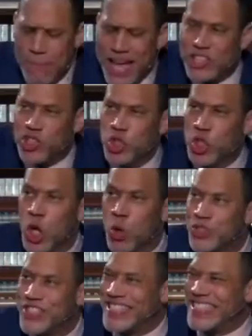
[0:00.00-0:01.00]
makes no
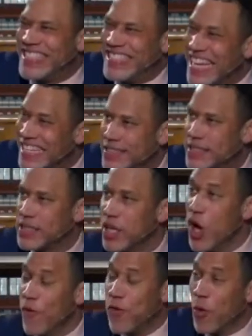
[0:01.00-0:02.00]
sense
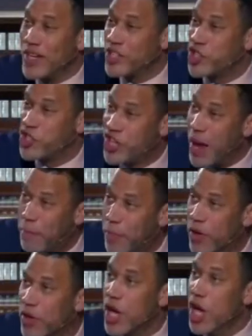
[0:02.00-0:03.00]
for a
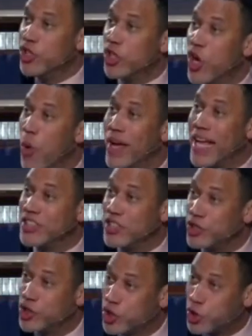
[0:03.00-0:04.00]
shepherd to go against a
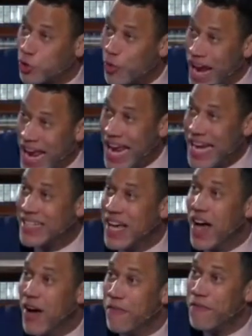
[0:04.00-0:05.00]
trained
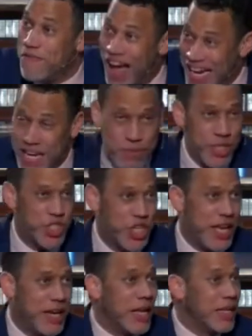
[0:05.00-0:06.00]
fighting
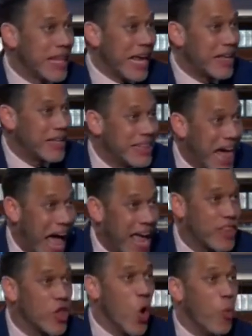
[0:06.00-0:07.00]
machine like
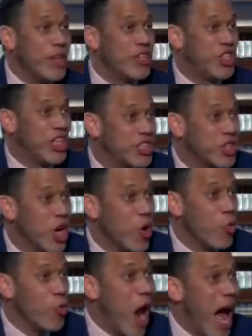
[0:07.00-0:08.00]
Goliath with just
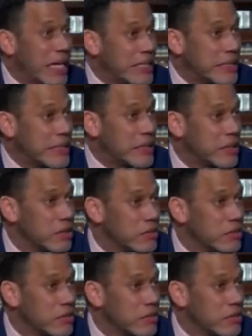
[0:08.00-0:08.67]
rocks.